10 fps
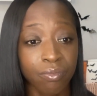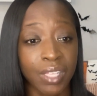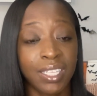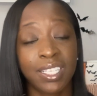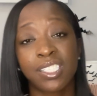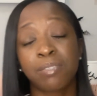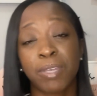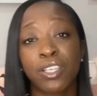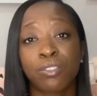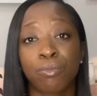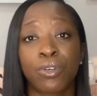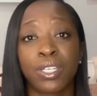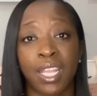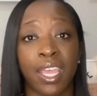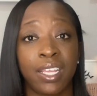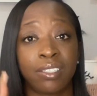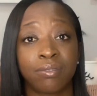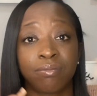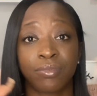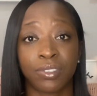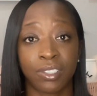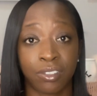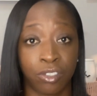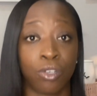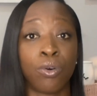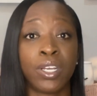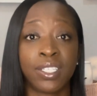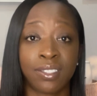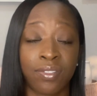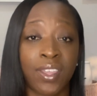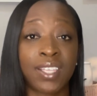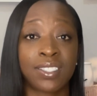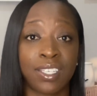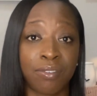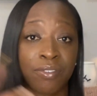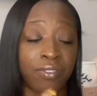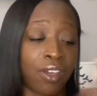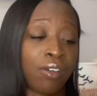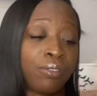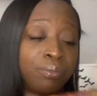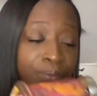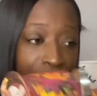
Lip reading: This smells more like going into Thanksgiving fall.